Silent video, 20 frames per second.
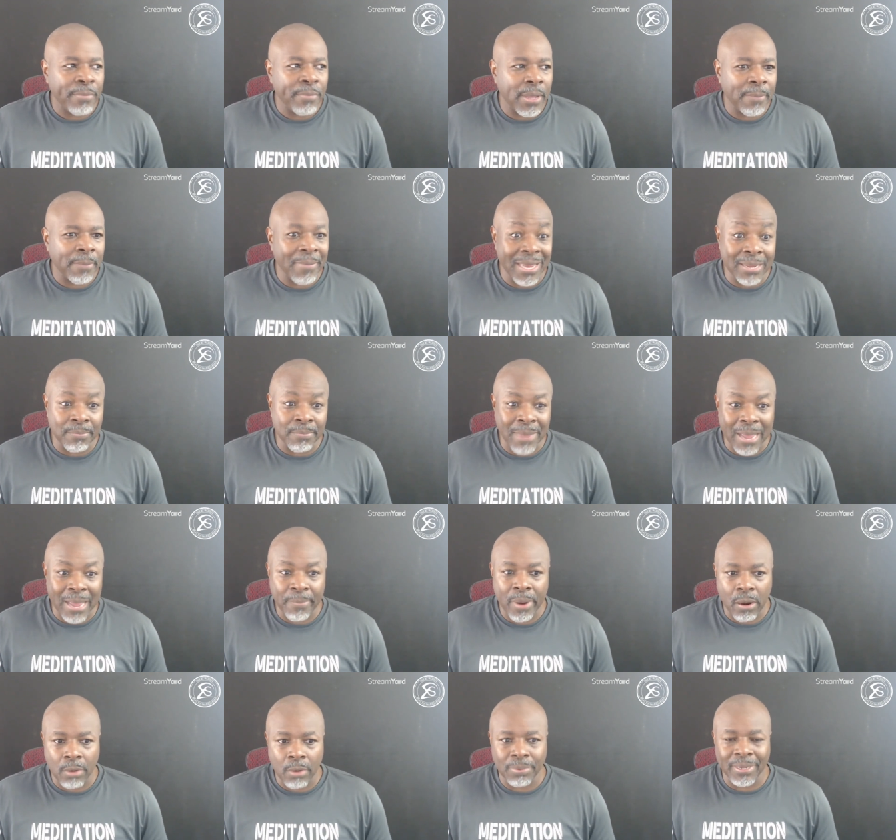uh, made by
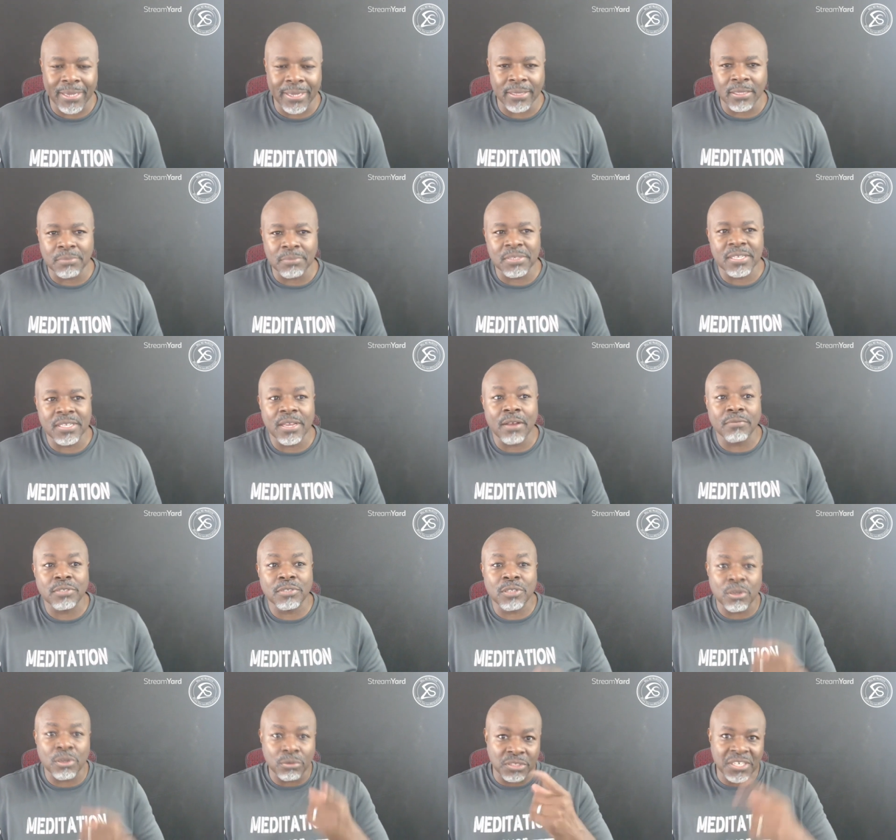Power Plate themselves.
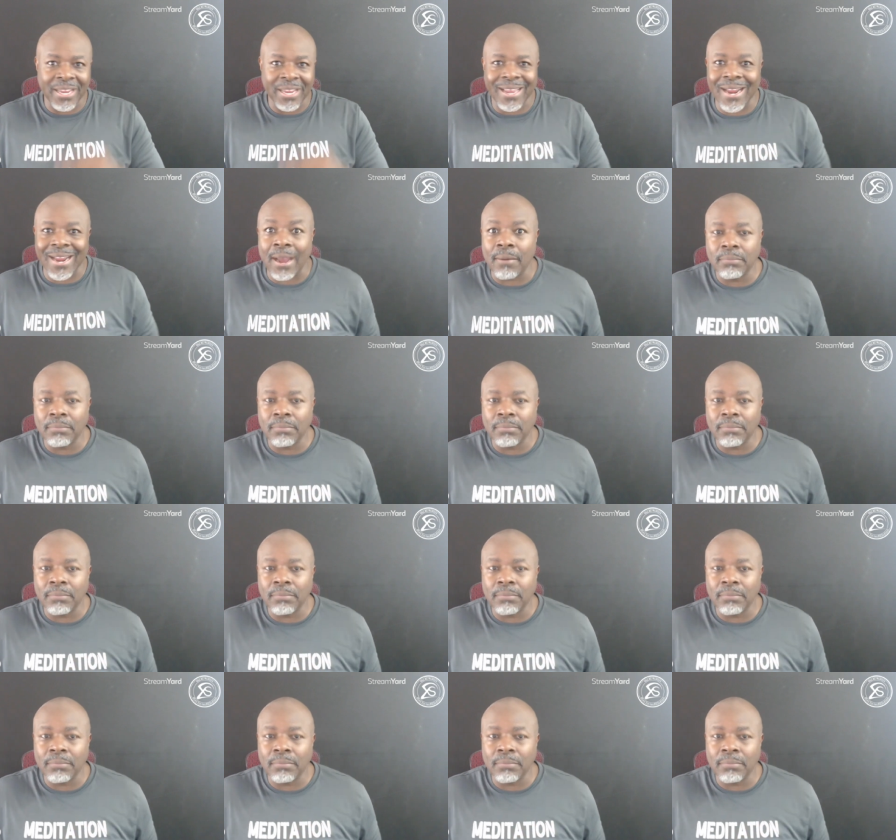So check it out.